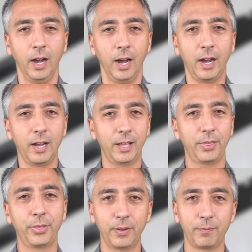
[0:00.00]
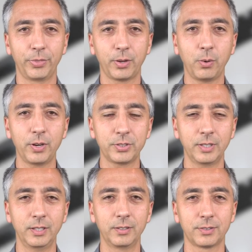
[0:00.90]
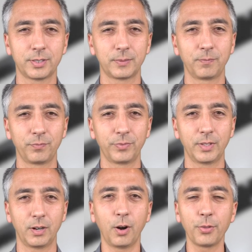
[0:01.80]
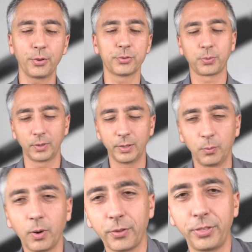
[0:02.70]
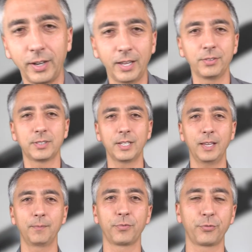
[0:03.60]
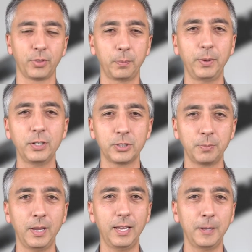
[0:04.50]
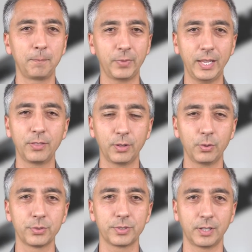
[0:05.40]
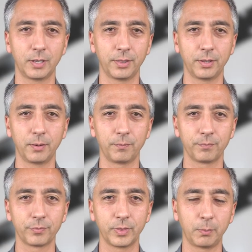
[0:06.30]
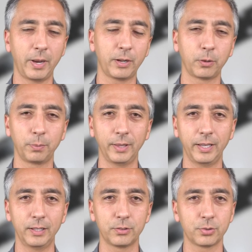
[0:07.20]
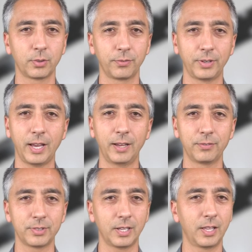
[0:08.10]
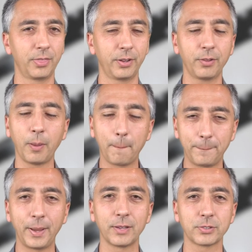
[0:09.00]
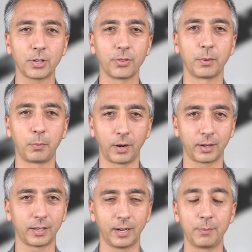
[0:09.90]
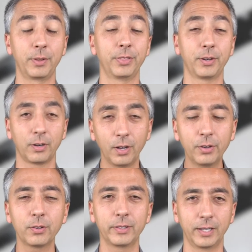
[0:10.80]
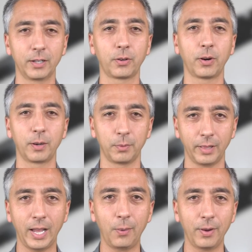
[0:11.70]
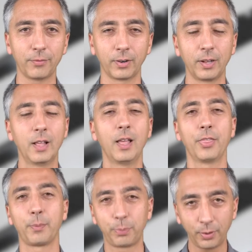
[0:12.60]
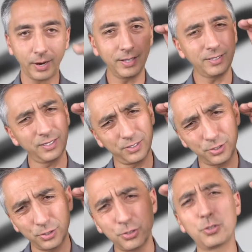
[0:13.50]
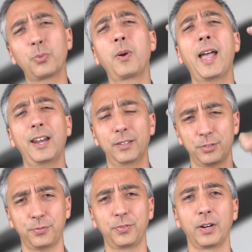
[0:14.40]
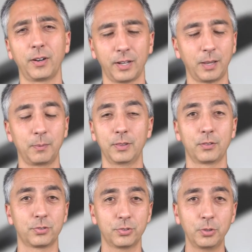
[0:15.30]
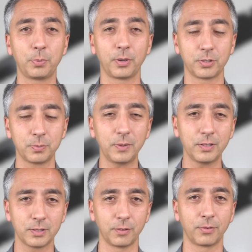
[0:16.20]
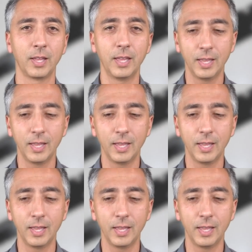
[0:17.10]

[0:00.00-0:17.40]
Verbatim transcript: The question is, are those really worth it? And I'd say for the Benchmade and those the microblade sort of knives, they're the best on the market. I mean, they're utterly incredible. However, the price is stratospheric. I mean, they're super expensive.